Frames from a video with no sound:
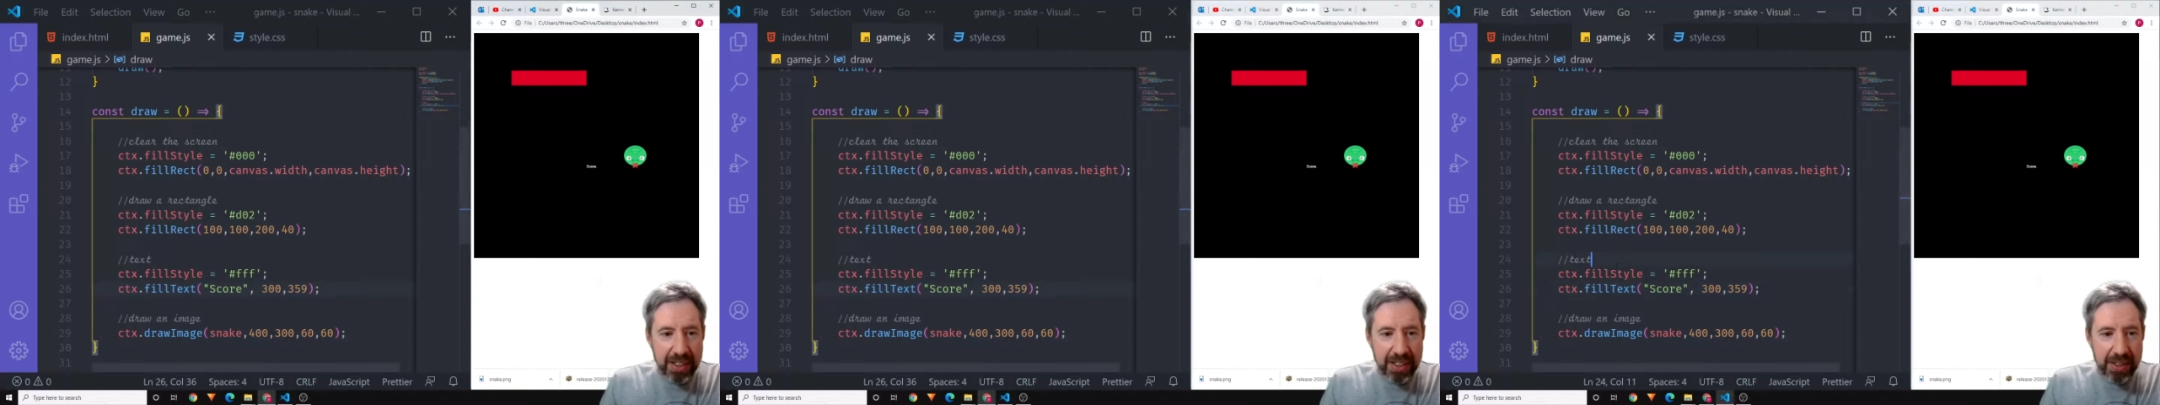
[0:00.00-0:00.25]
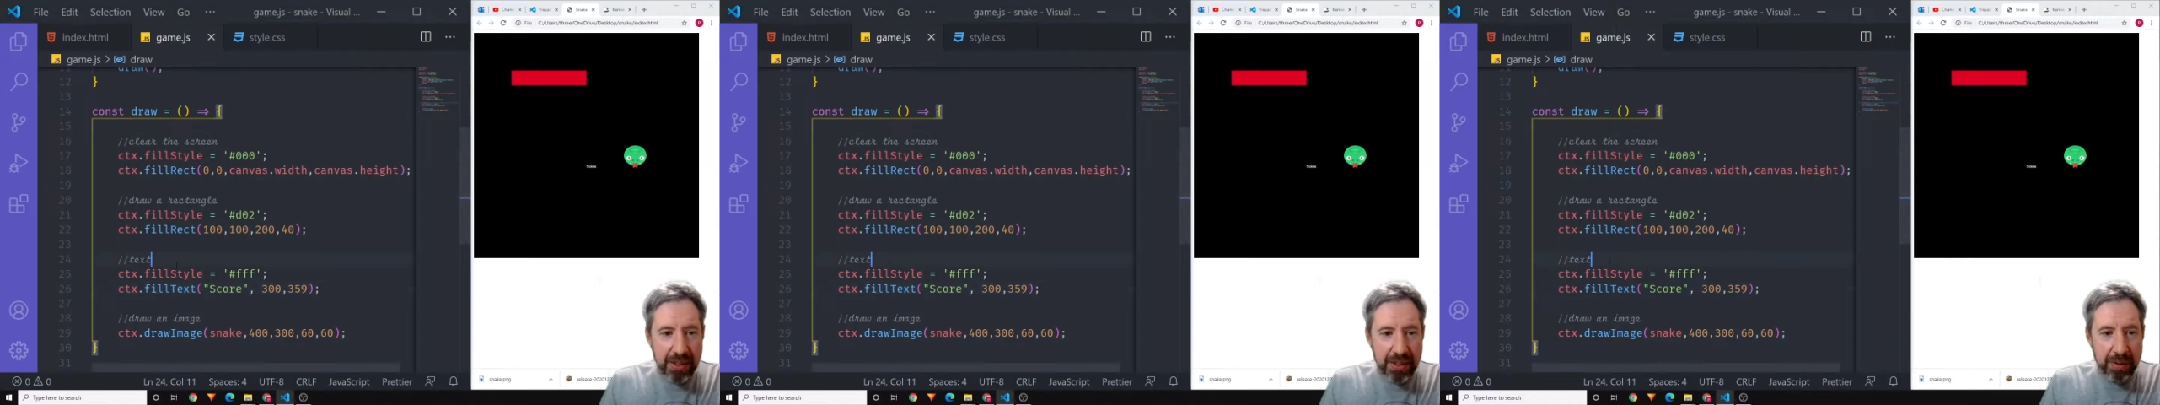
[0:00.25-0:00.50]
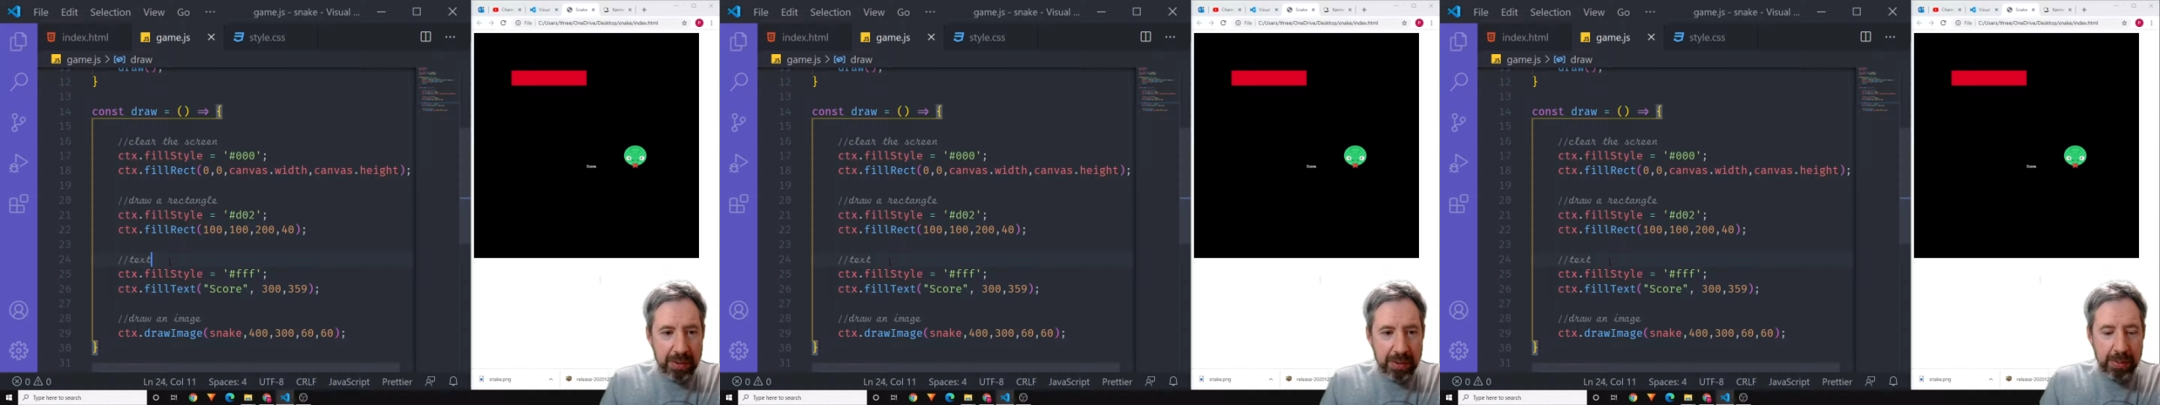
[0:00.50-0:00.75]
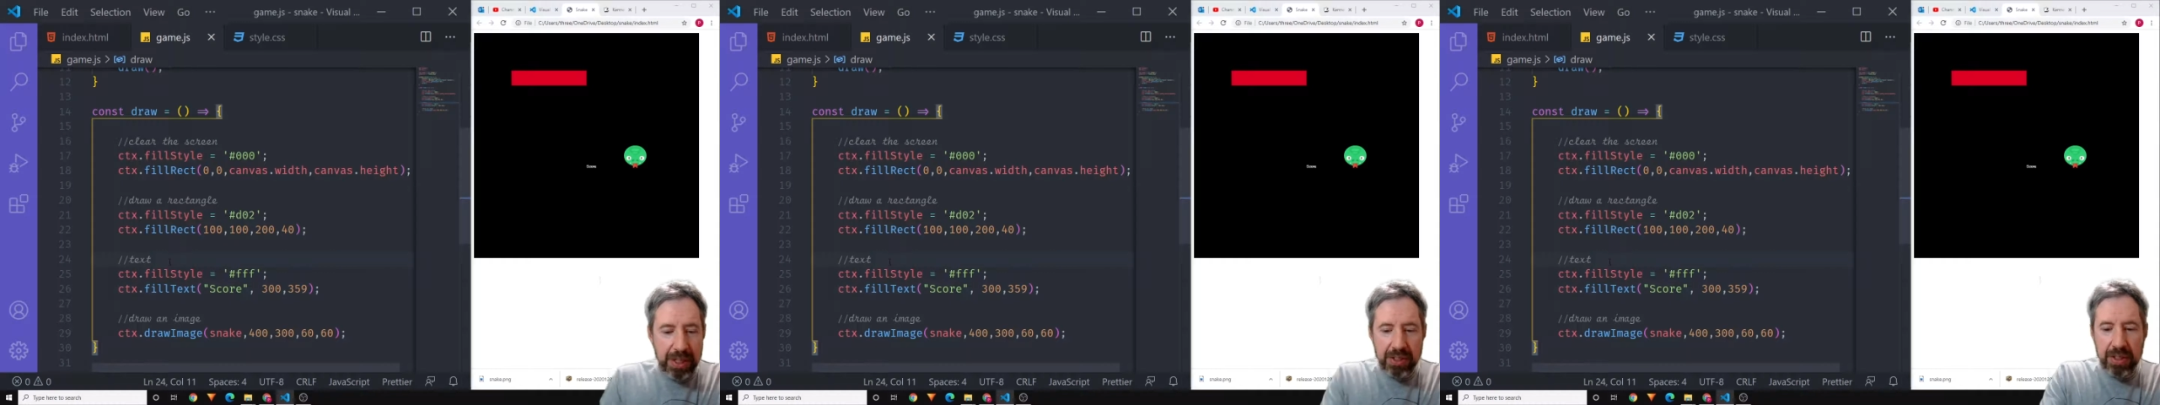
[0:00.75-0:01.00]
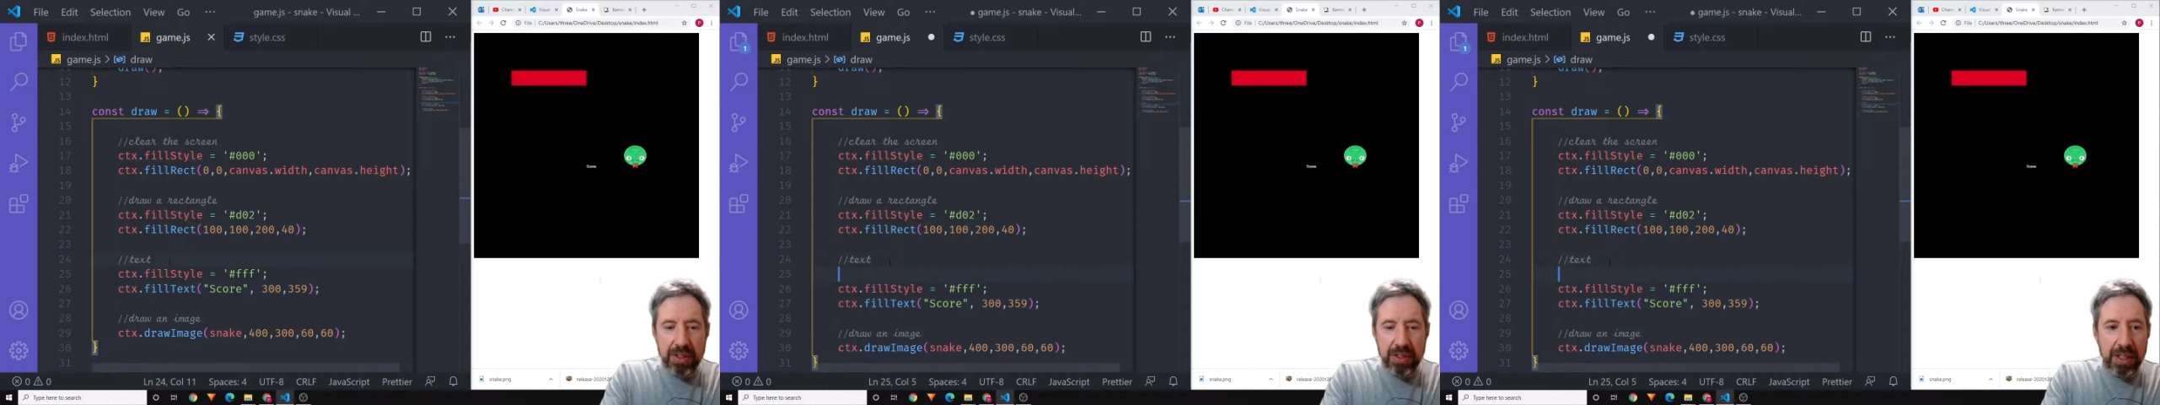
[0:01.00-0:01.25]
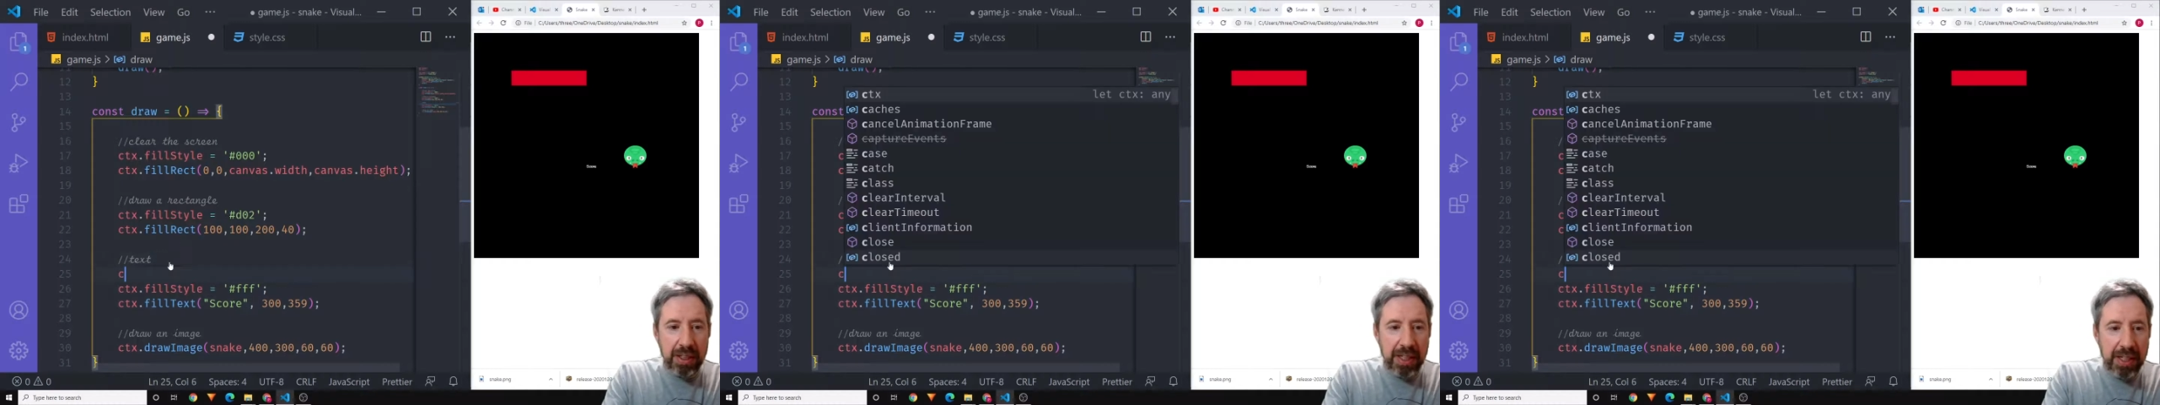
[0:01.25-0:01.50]
That's because I've missed
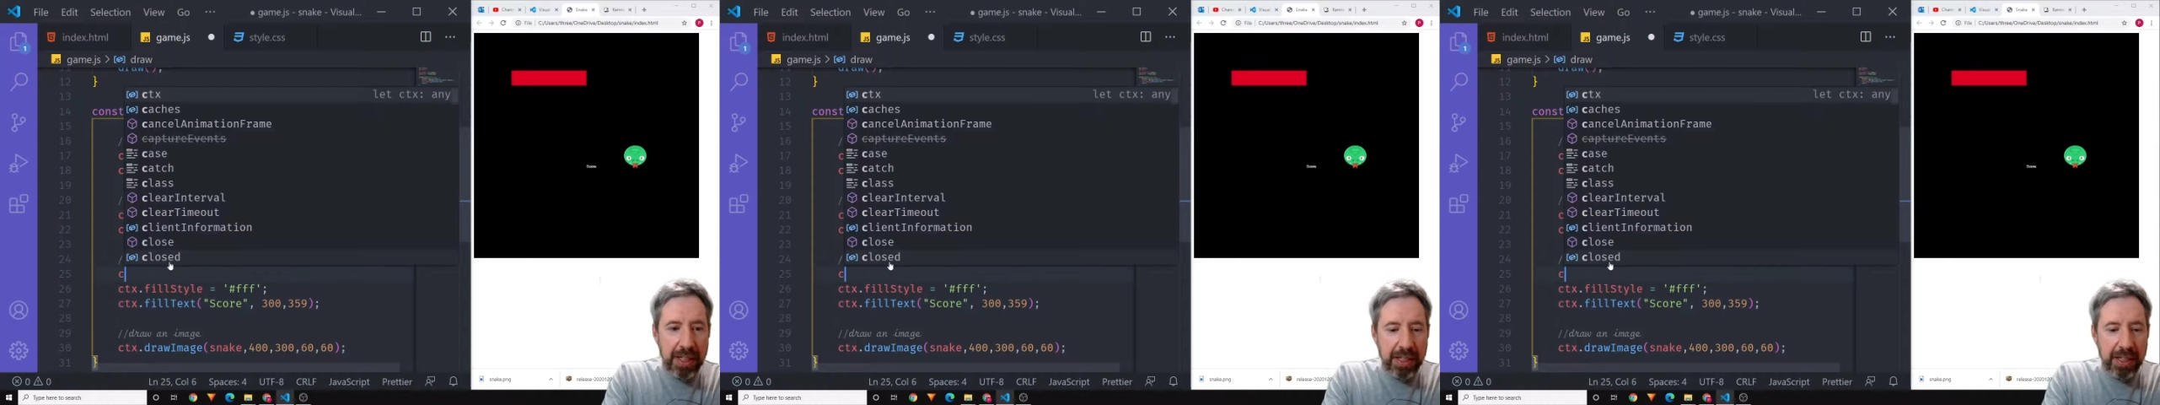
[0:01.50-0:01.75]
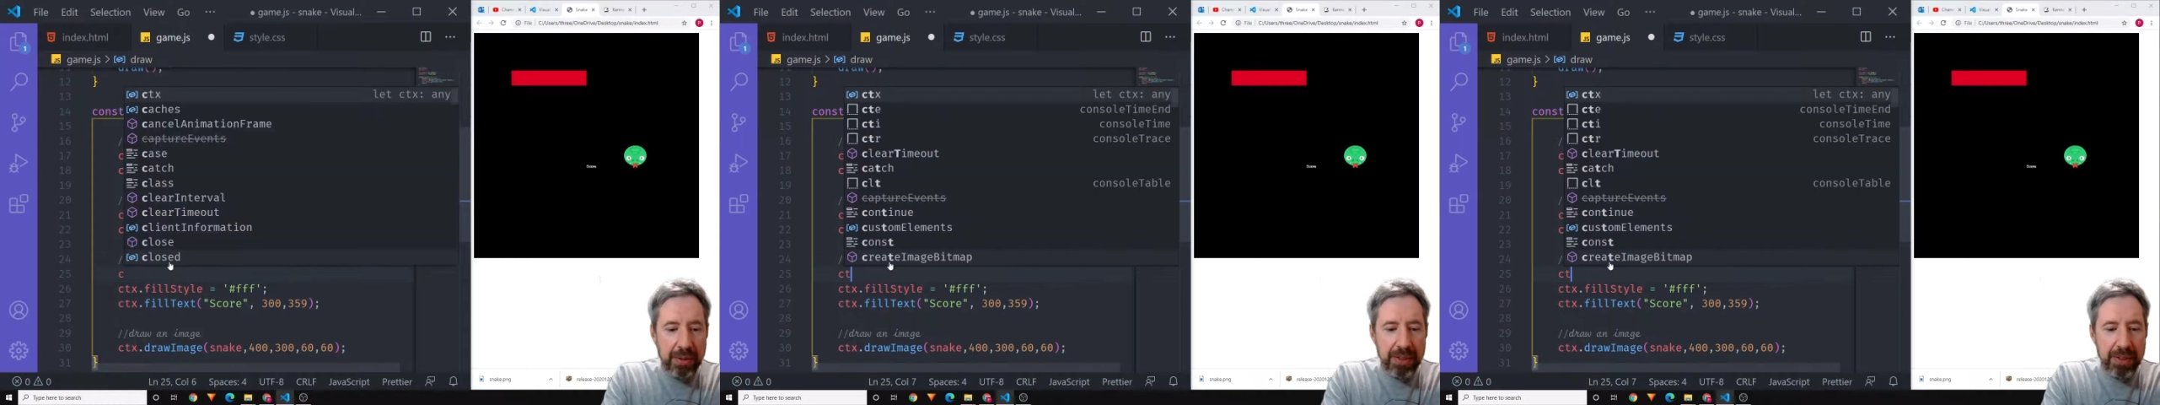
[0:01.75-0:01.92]
the line out.